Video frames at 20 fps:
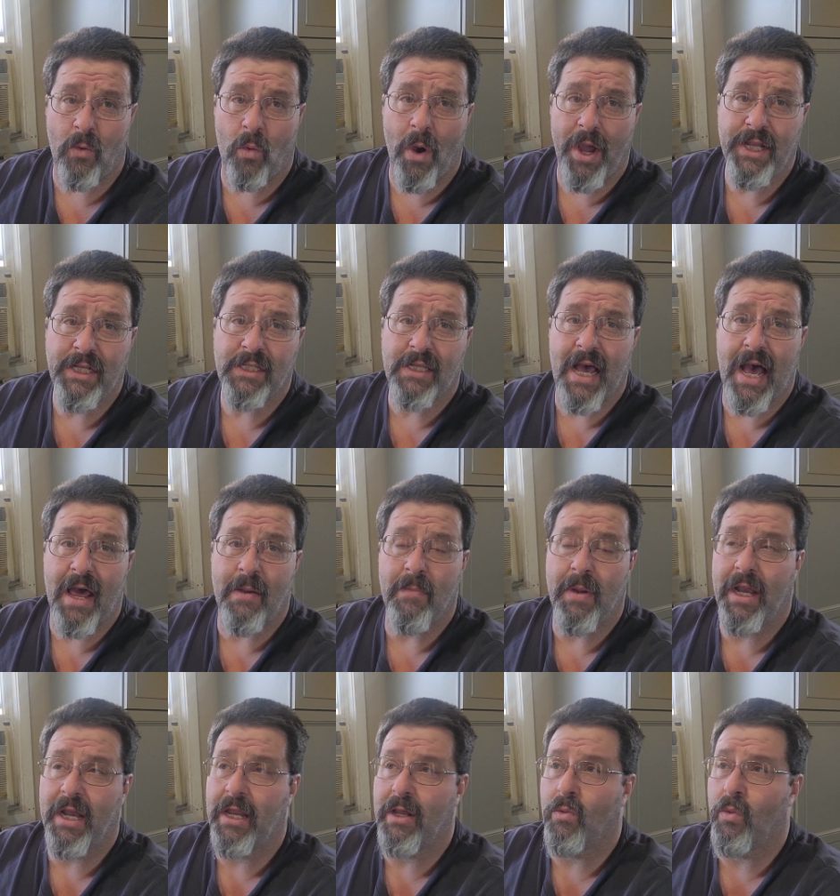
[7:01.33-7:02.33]
the wayside,
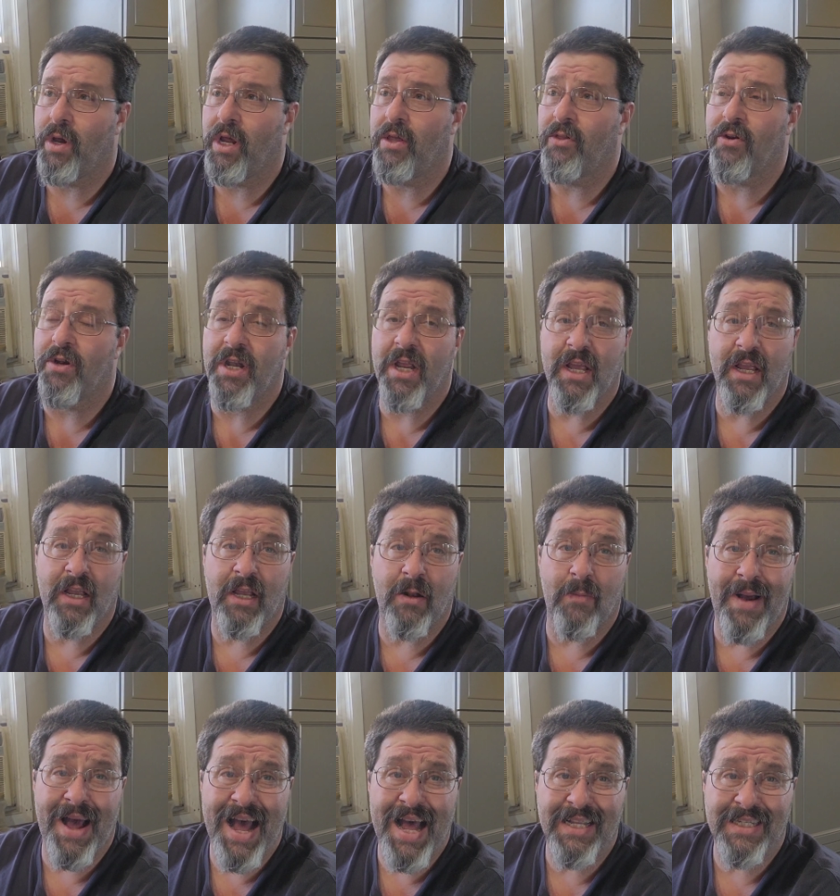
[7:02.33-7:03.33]
meaning we either didn't get
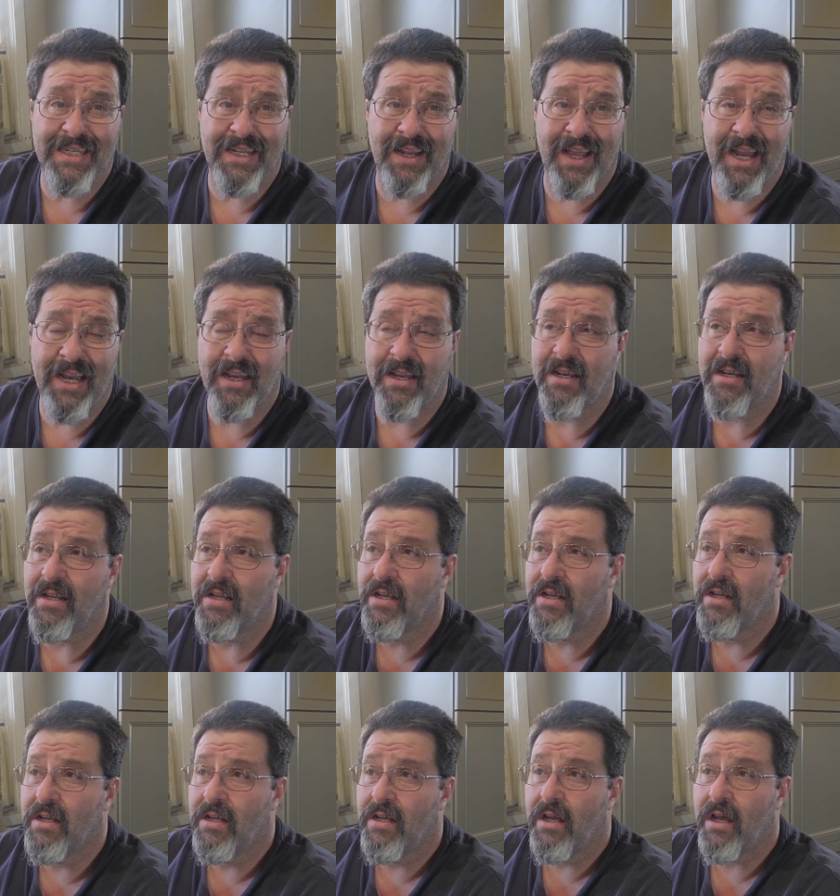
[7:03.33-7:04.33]
them isolated.
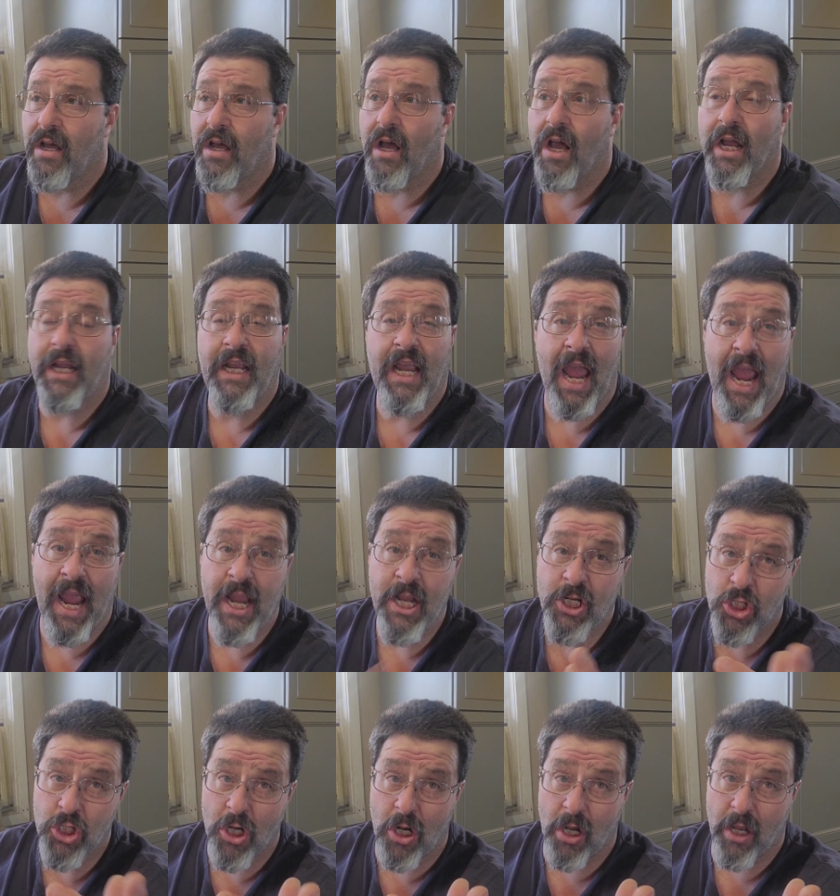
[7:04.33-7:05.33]

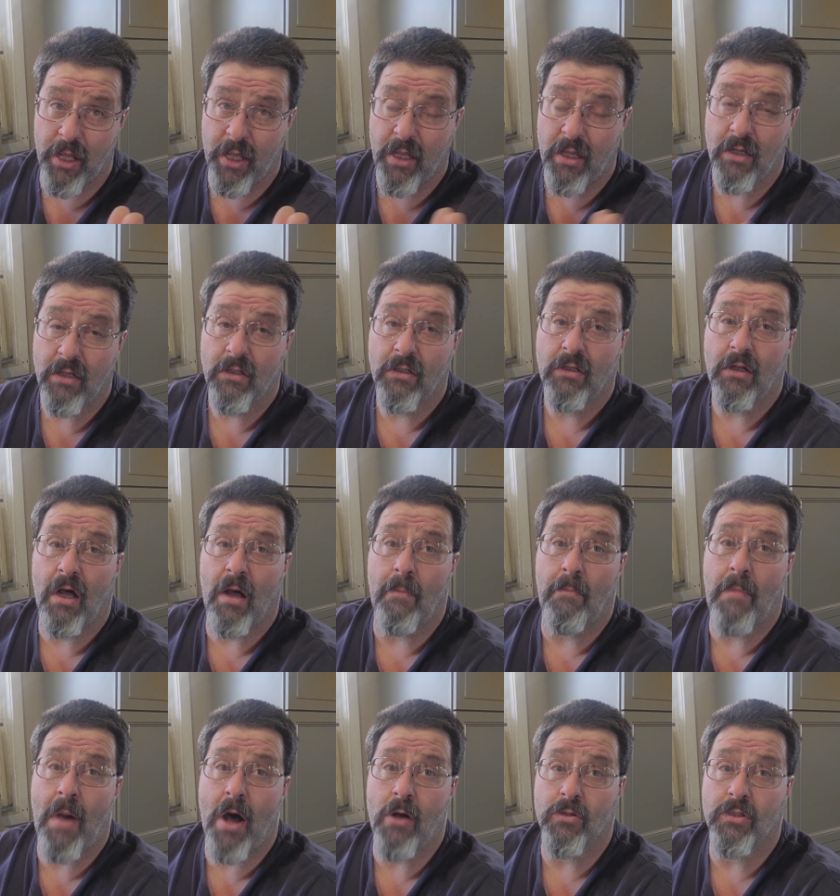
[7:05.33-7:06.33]
Occasionally
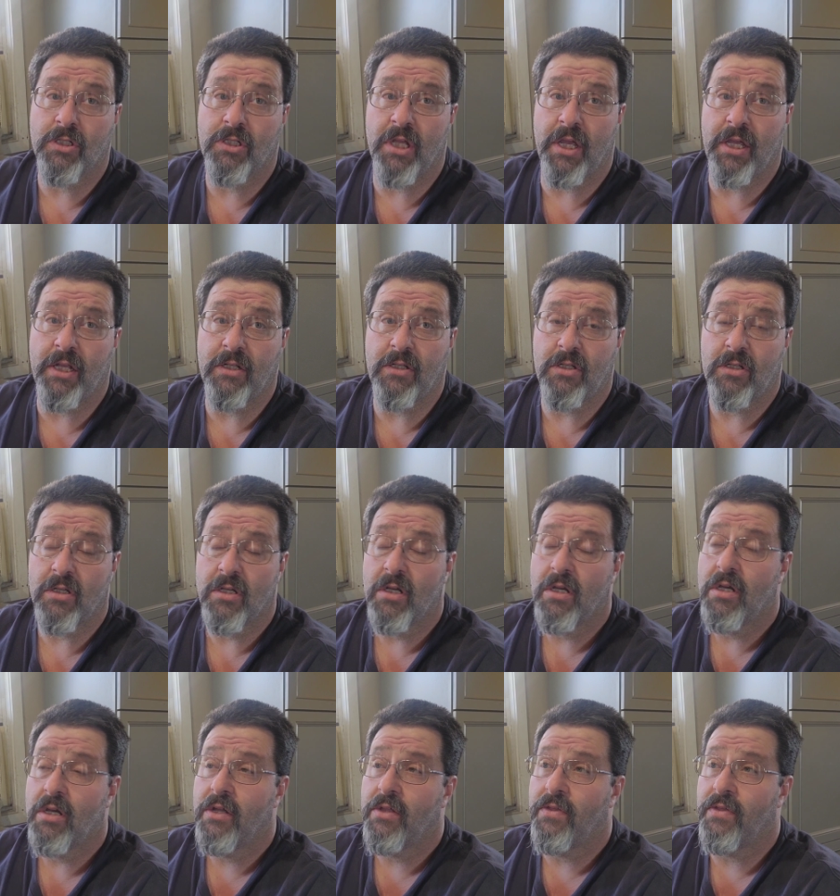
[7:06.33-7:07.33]
on bought seeds,
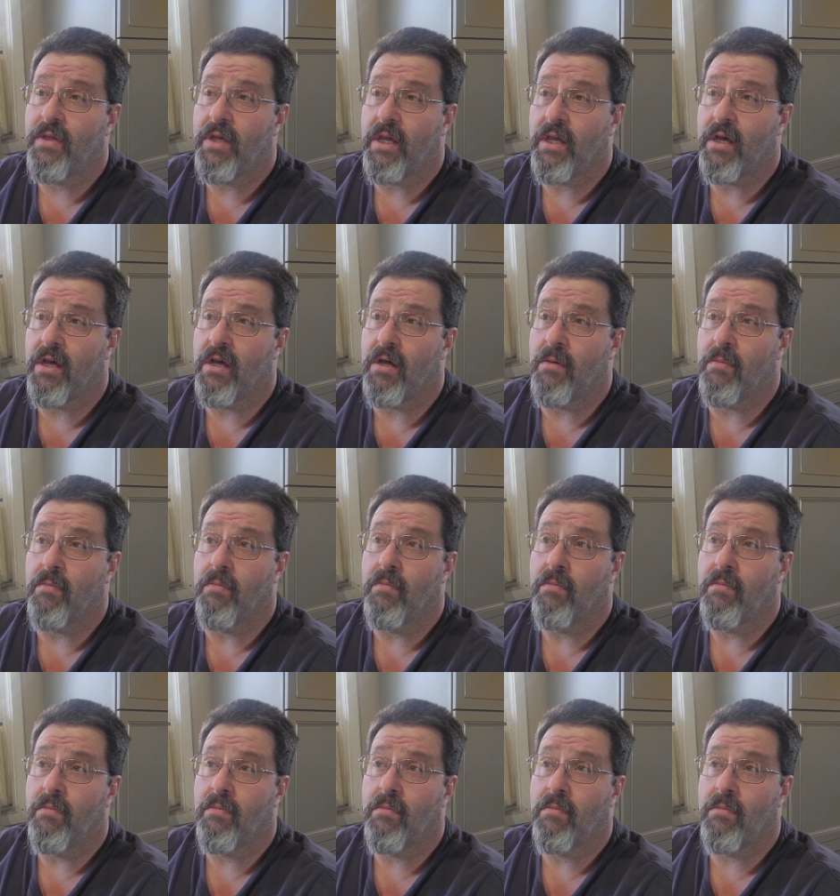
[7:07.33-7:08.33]
the
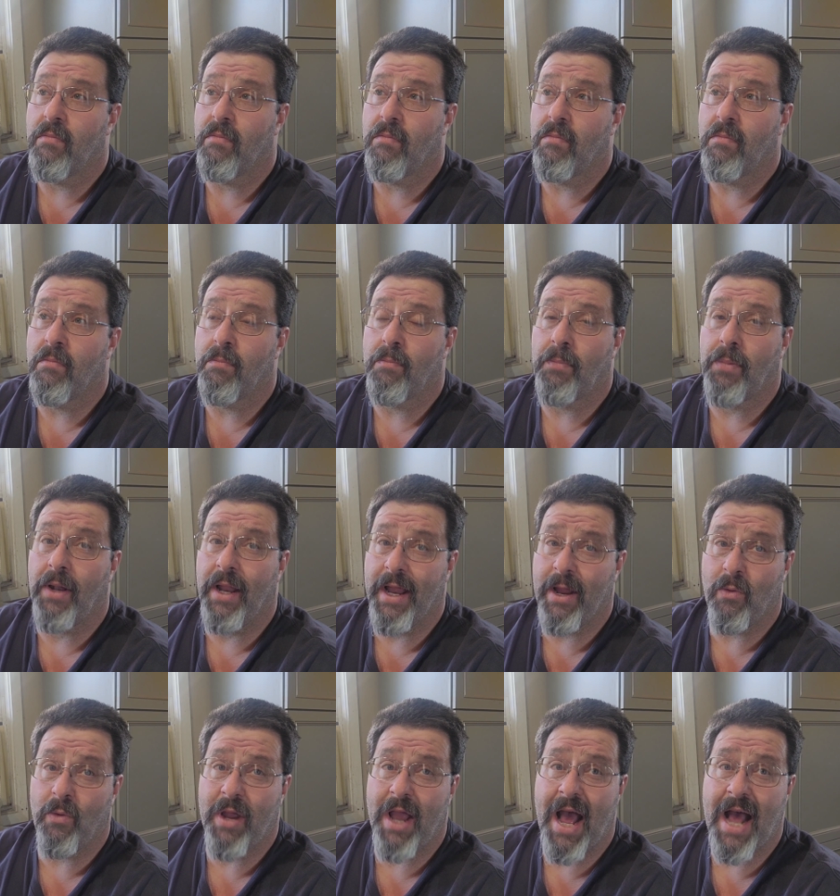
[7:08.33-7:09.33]

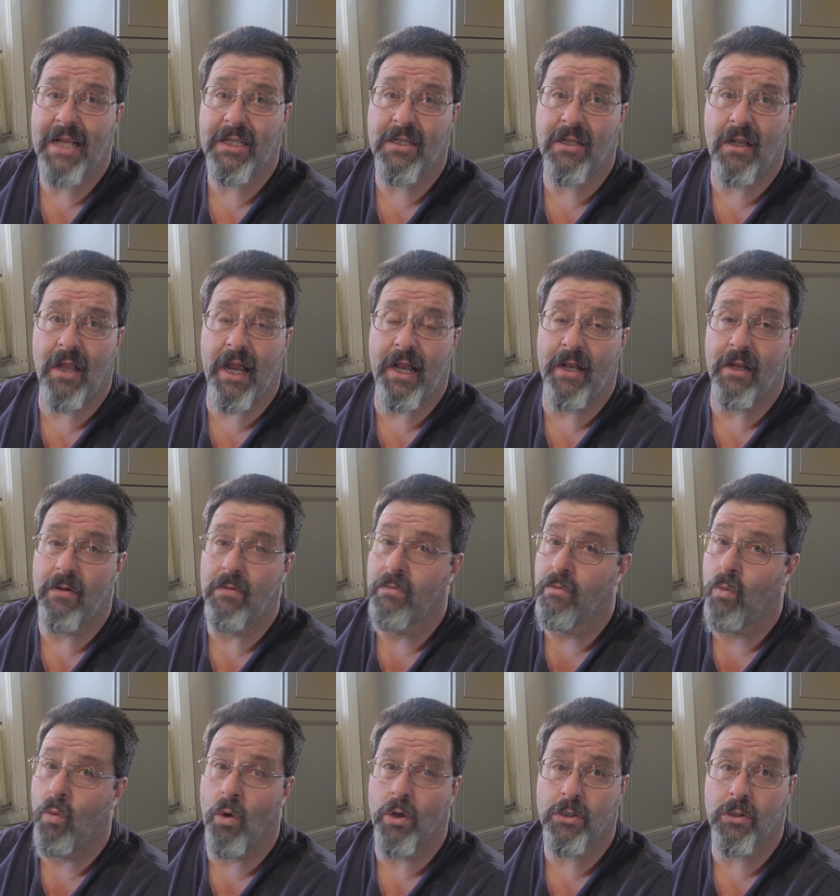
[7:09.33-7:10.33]
plant we isolated
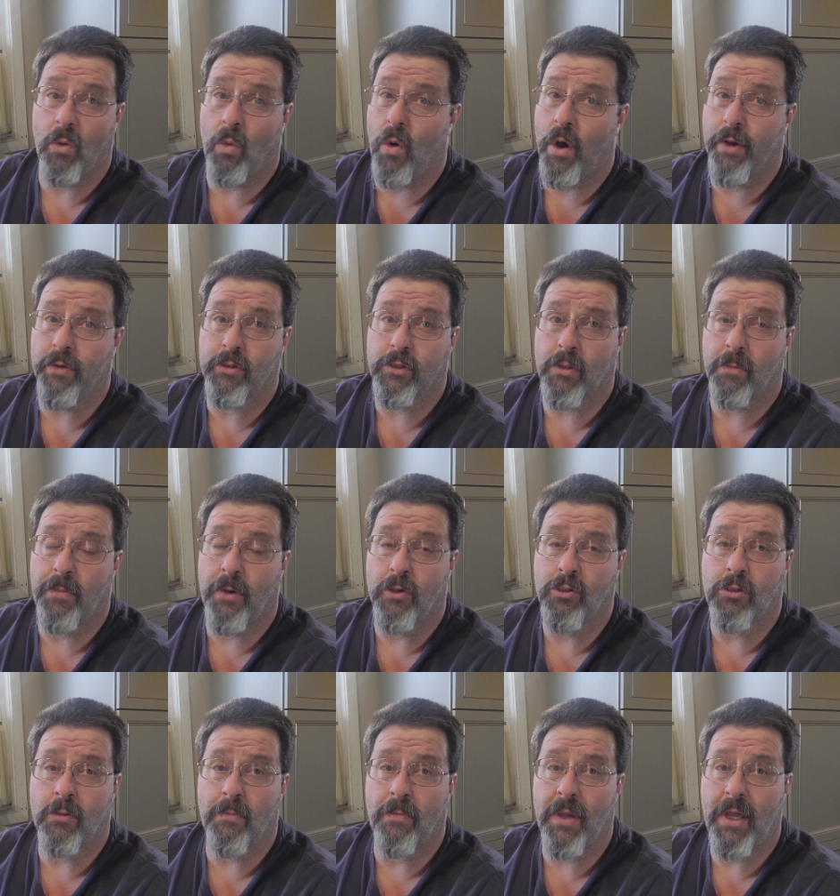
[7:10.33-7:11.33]
wasn't what it was
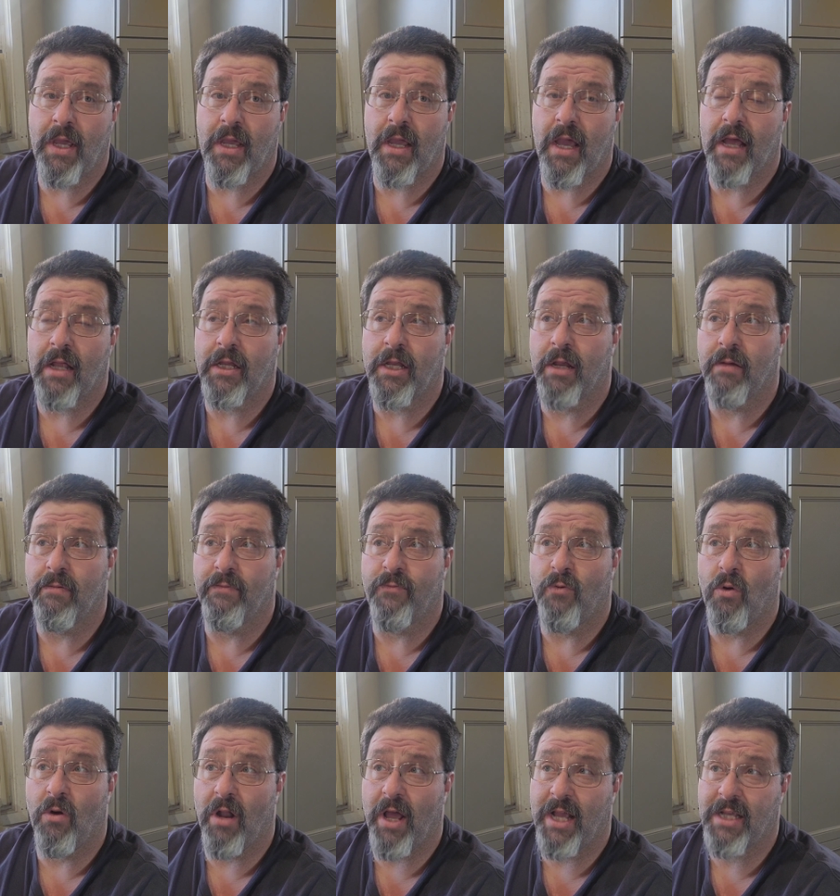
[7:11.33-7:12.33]
supposed to be. The year
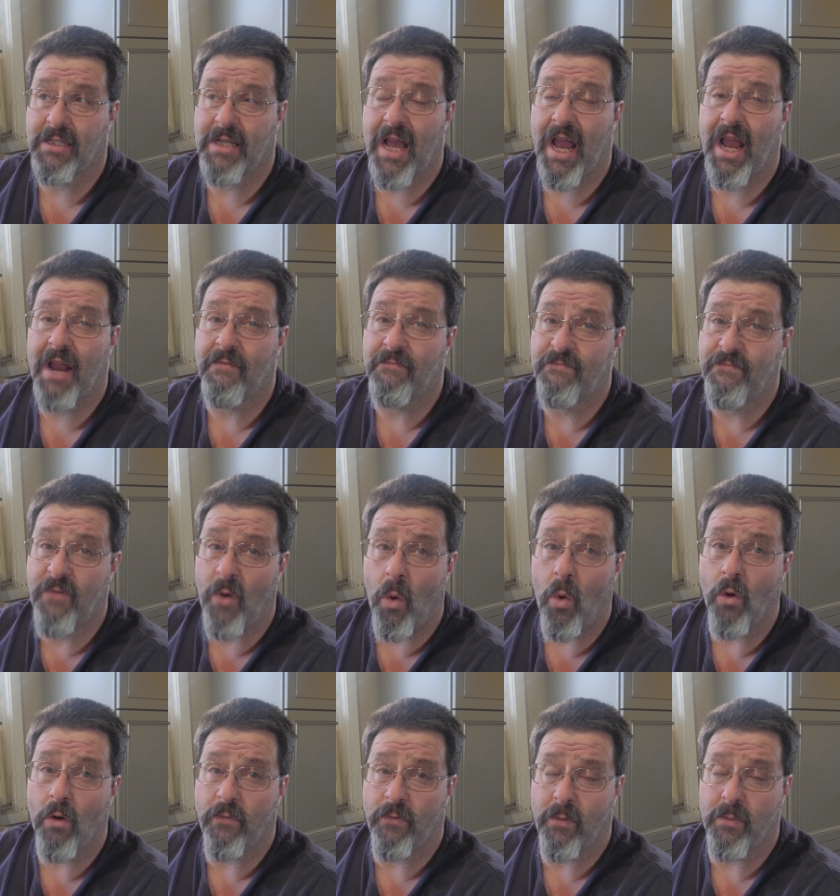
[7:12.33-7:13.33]
before last, I had
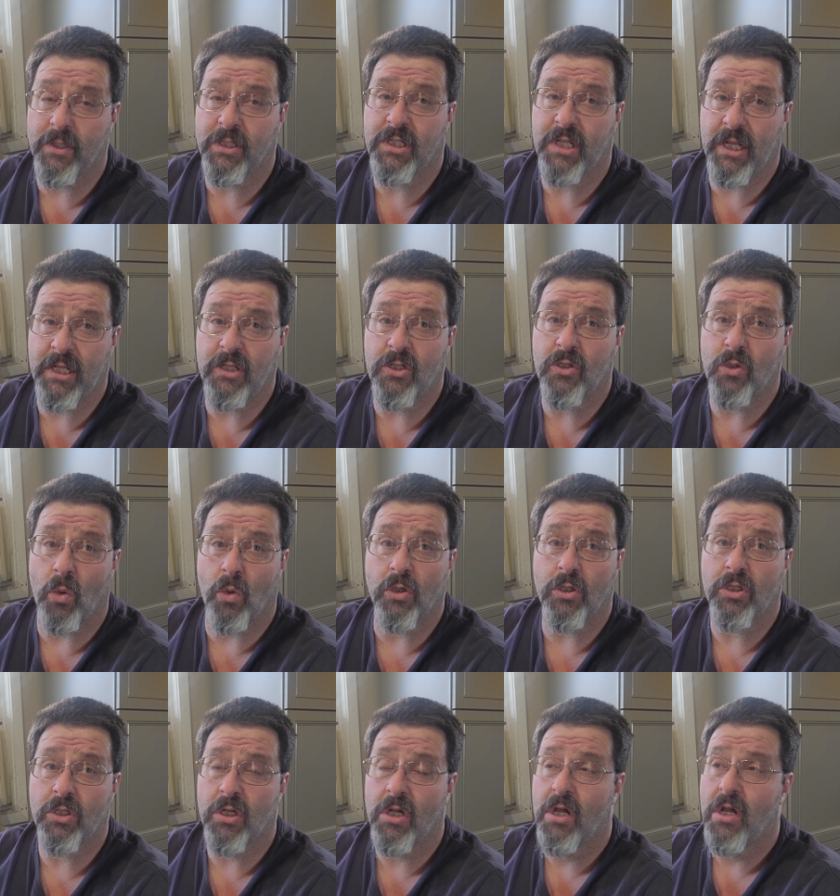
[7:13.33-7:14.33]
4 from a seed
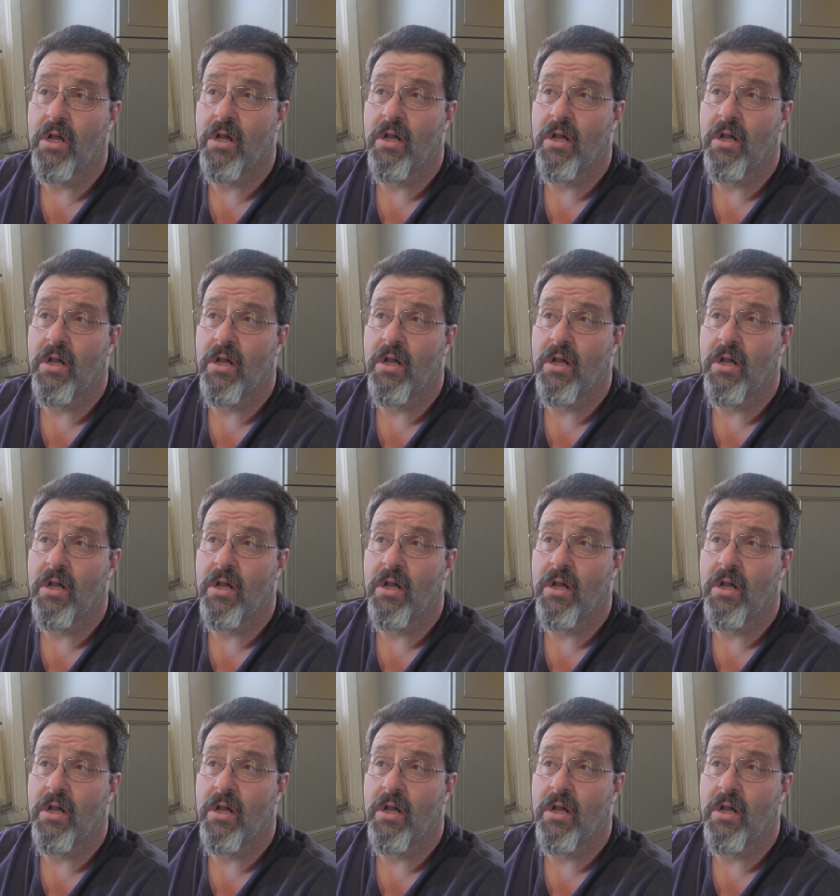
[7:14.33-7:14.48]
source